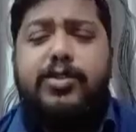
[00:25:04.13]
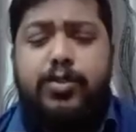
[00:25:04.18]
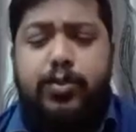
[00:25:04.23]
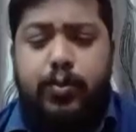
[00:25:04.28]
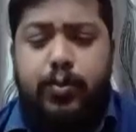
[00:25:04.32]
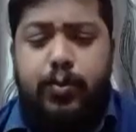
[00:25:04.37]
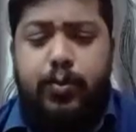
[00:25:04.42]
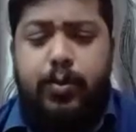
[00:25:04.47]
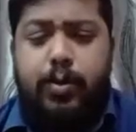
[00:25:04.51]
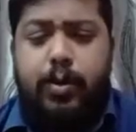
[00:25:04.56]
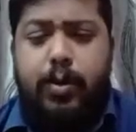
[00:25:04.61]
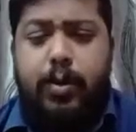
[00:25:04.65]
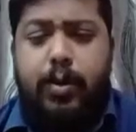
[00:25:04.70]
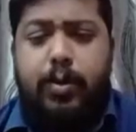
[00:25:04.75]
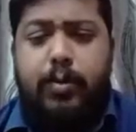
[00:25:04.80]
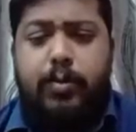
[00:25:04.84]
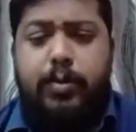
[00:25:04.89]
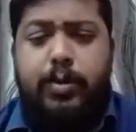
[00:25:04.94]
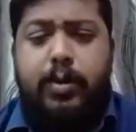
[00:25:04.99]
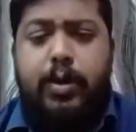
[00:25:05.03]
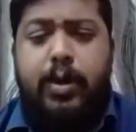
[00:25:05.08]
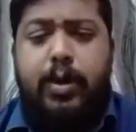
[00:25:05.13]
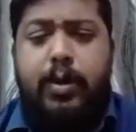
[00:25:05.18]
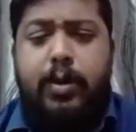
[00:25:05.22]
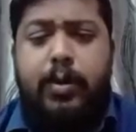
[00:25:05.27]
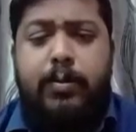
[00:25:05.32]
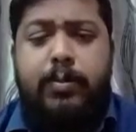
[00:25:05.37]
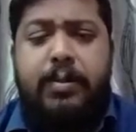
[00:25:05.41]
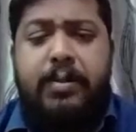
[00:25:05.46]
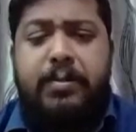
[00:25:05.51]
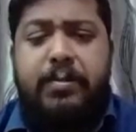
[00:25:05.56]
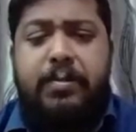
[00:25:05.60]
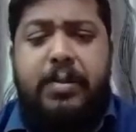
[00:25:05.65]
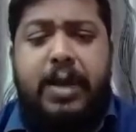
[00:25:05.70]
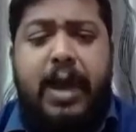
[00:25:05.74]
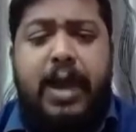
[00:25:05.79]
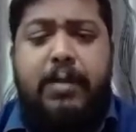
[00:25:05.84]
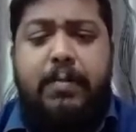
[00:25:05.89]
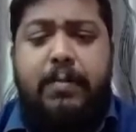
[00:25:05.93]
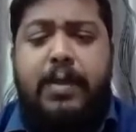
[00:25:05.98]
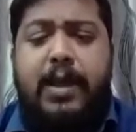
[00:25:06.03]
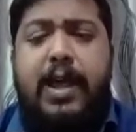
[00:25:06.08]
to uh,
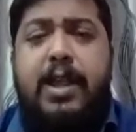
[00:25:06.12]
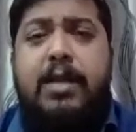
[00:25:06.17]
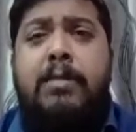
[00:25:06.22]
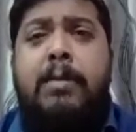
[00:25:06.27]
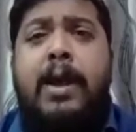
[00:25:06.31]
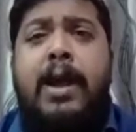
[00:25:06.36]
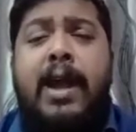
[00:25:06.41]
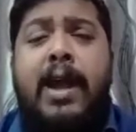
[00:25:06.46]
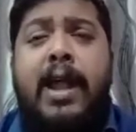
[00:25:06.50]
I plan by